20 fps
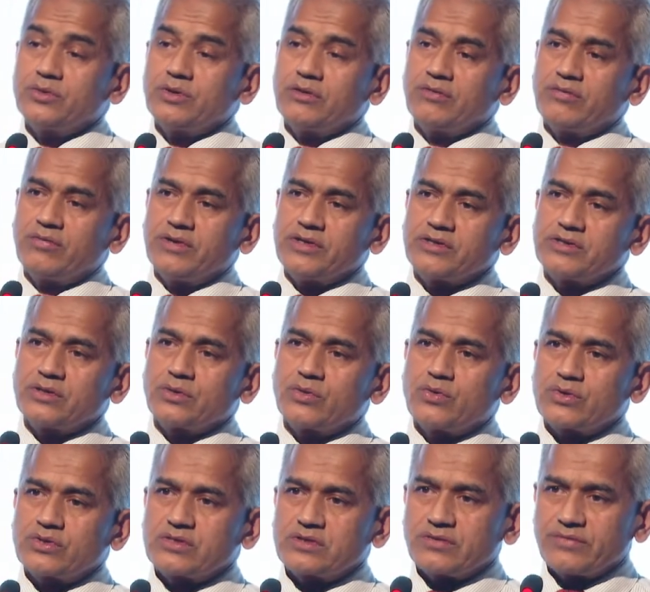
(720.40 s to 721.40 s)
to influence the
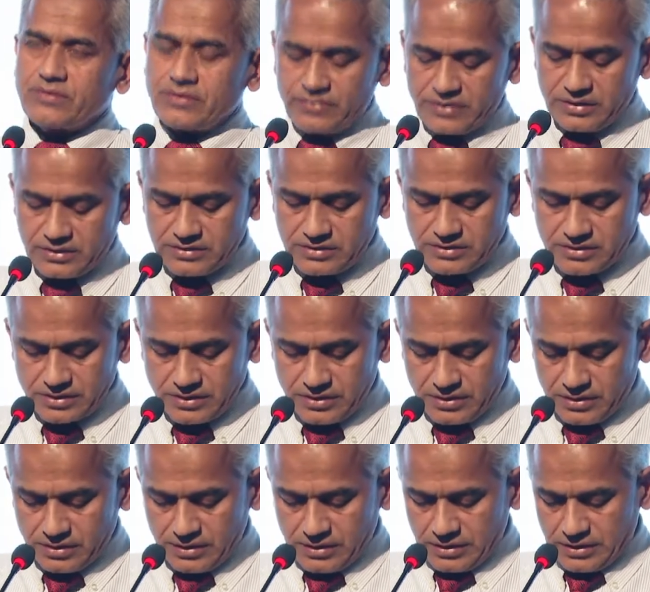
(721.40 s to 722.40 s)
course of events
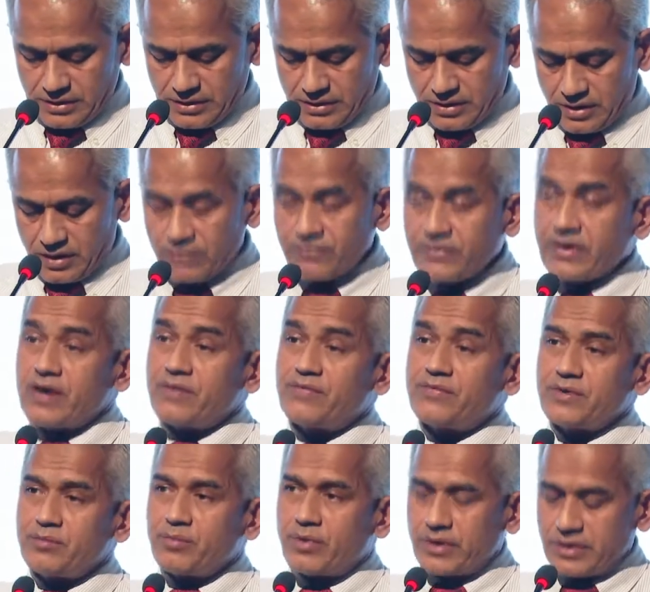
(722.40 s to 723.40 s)
of
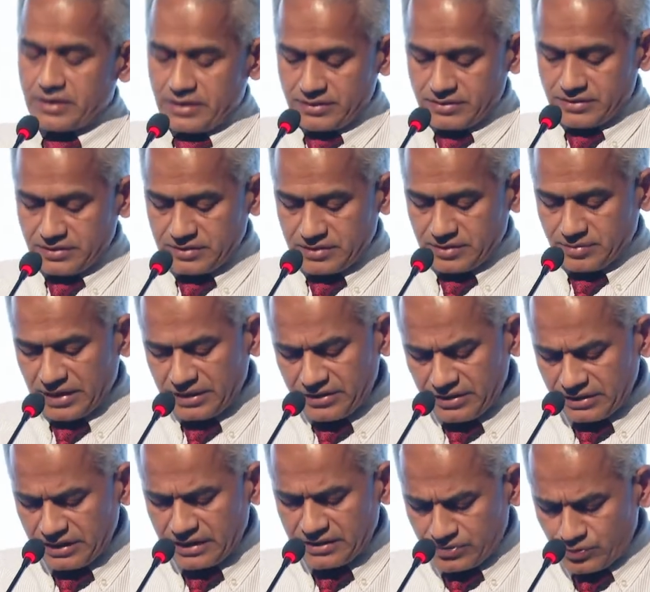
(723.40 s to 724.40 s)
everybody in the team. I
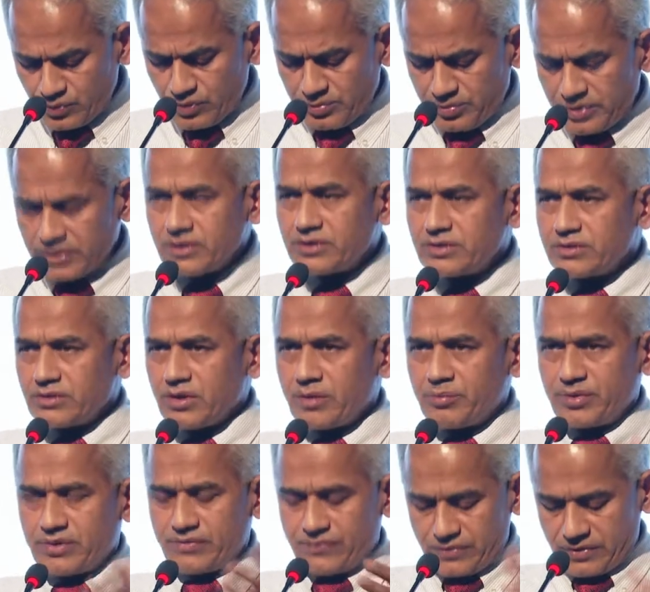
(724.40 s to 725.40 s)
think that will be the
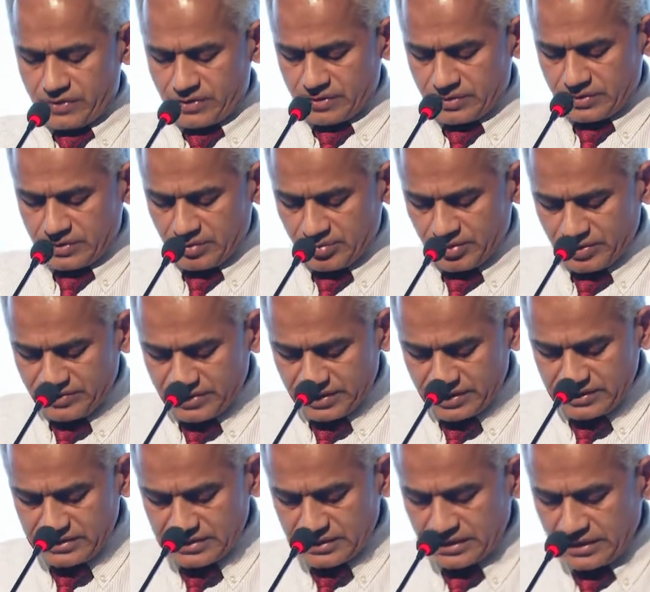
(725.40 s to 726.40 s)
topic for a couple of
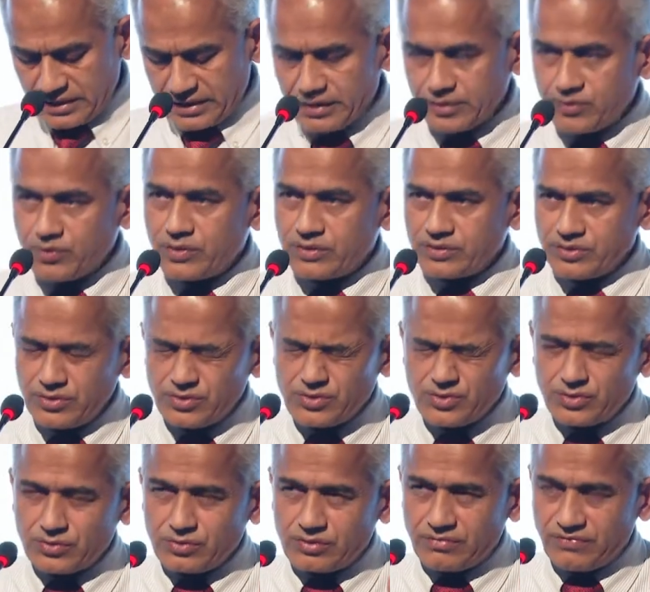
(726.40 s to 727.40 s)
days, and I want you
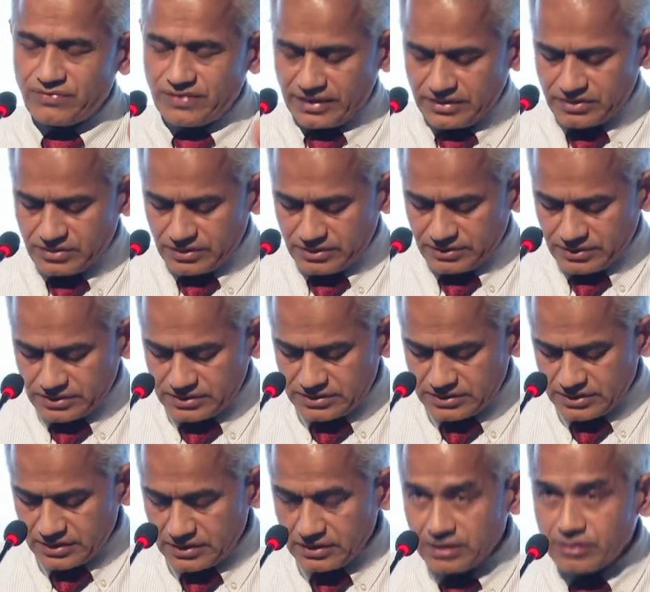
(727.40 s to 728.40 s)
to reflect on
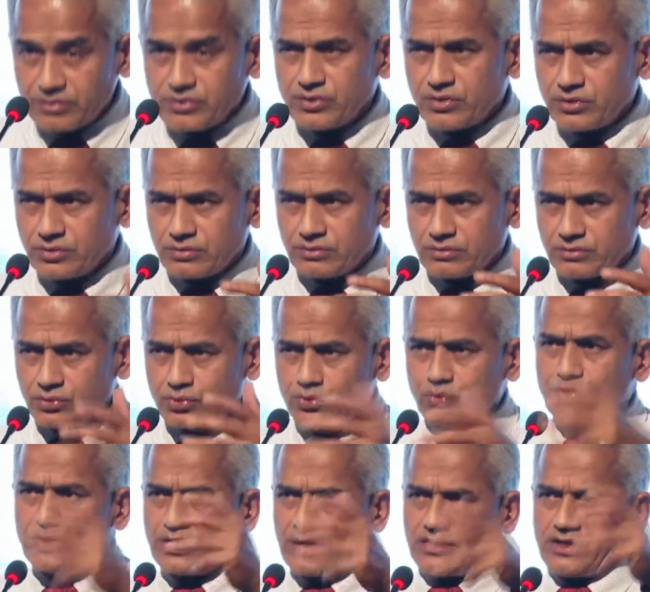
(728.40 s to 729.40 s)
this. How do you
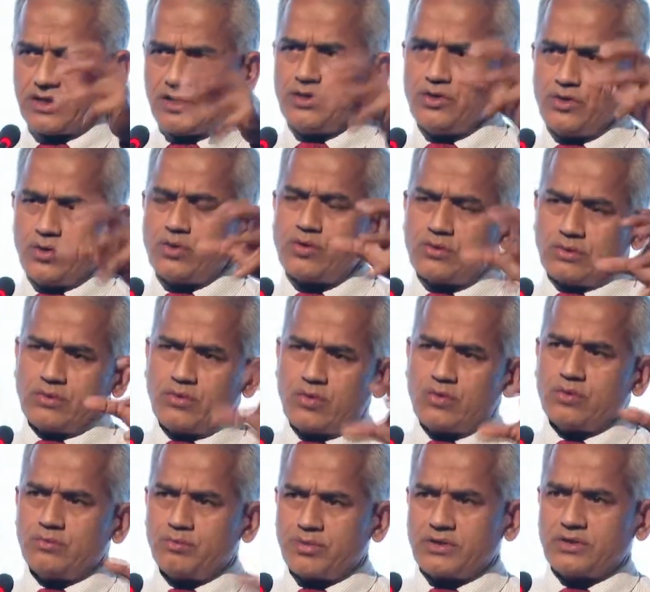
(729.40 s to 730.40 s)
do that in your
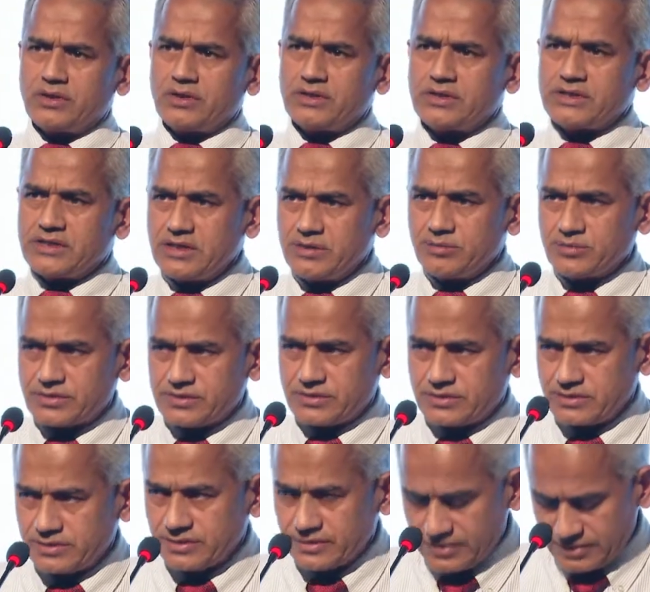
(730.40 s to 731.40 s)
own particular teams?